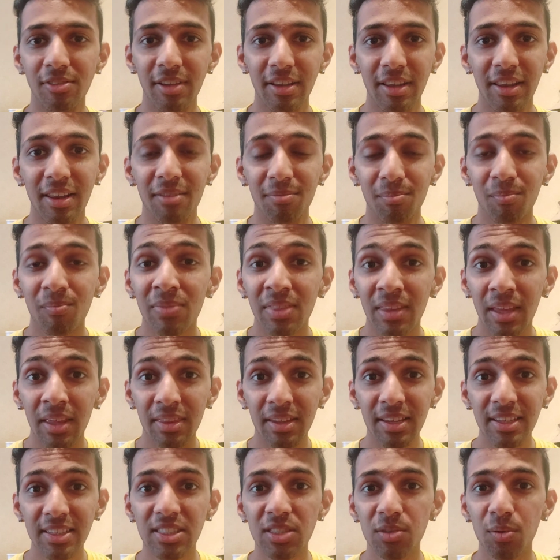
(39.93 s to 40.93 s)
And then
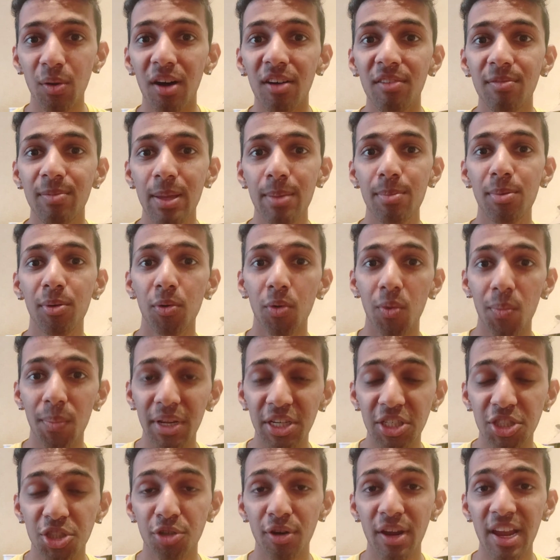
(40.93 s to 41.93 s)
these 12 people would be
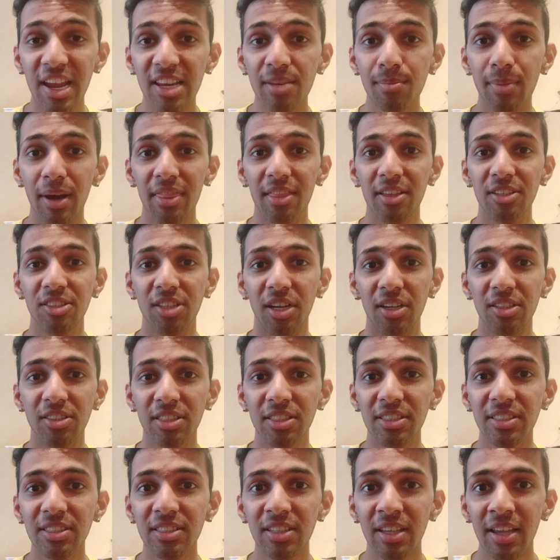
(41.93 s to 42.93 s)
trained by the
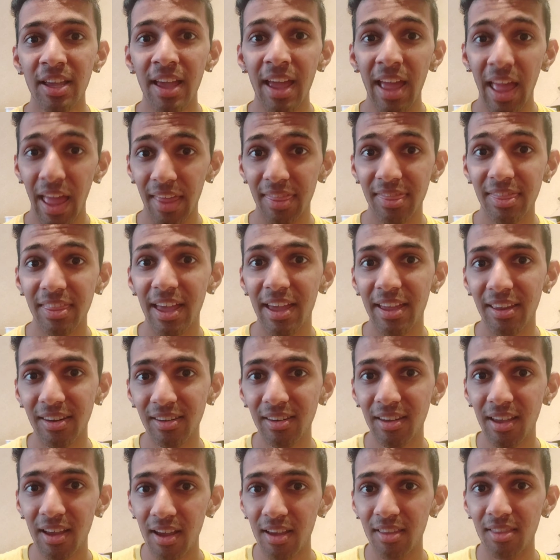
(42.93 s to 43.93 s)
judges, and
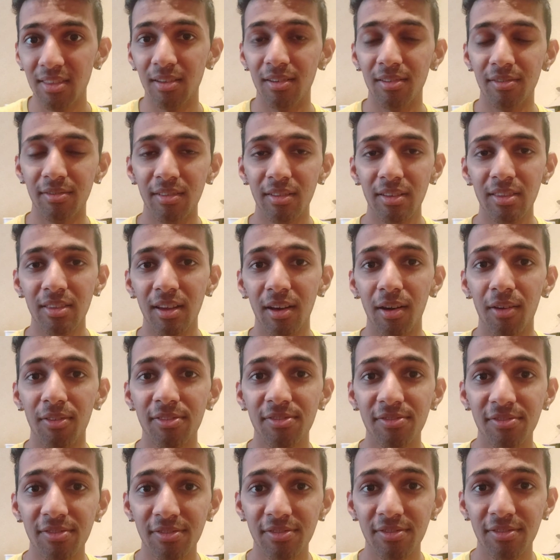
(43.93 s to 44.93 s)
then the
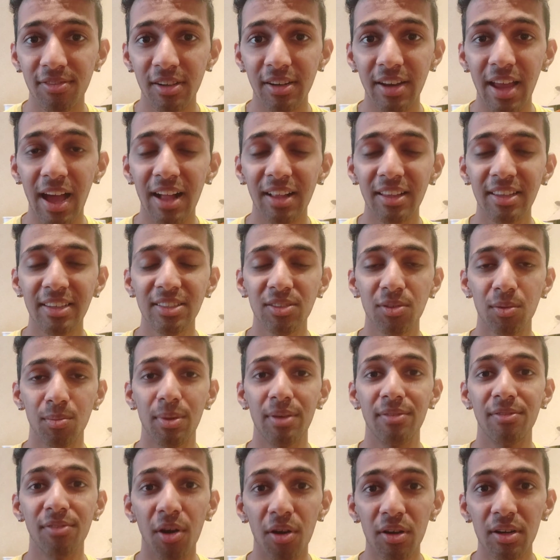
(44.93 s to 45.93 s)
finales would
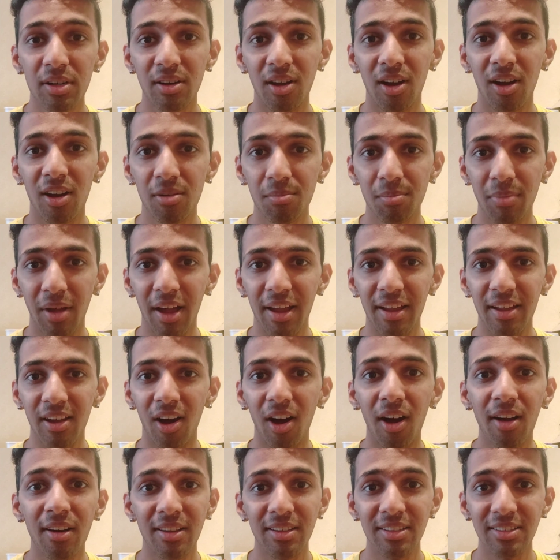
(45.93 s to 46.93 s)
be voted on by
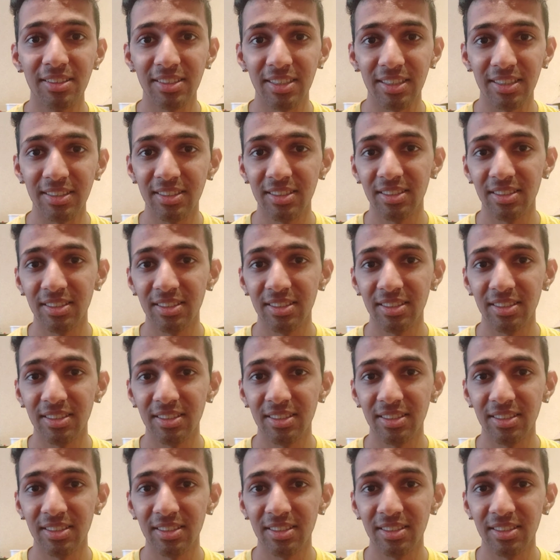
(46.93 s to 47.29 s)
audience